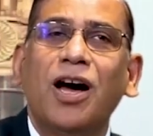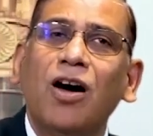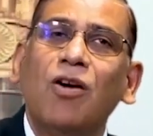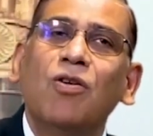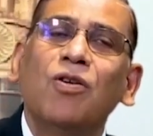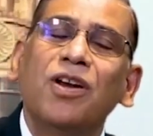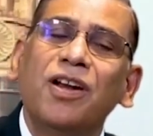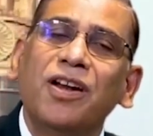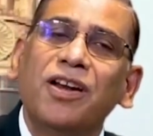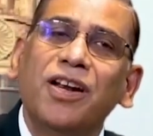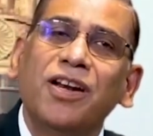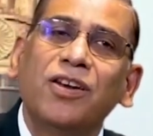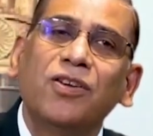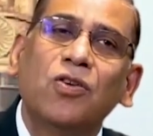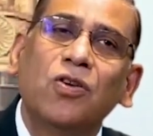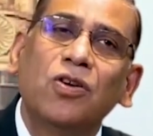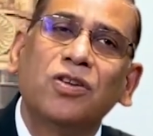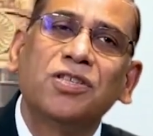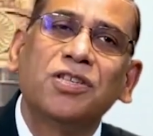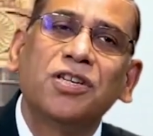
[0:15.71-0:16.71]
how
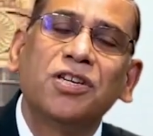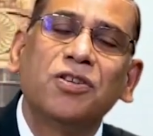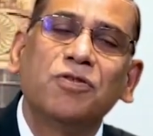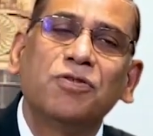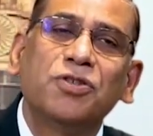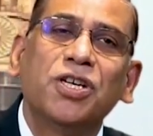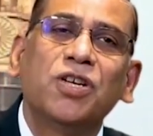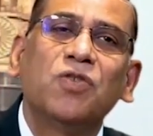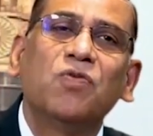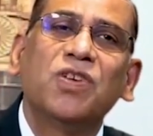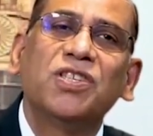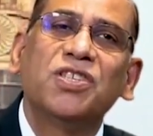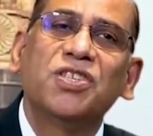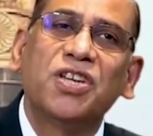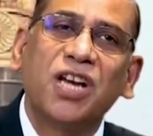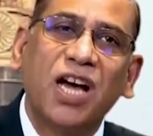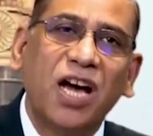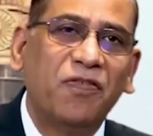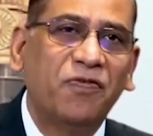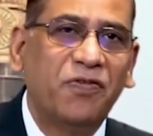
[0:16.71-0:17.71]
Indian Constitution was
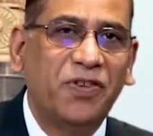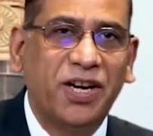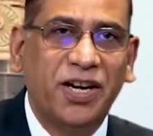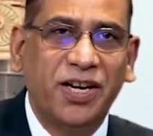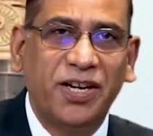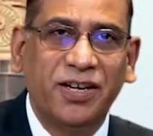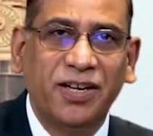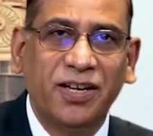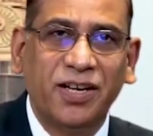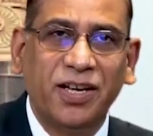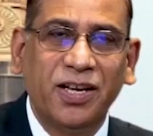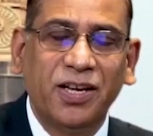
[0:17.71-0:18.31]
drafted.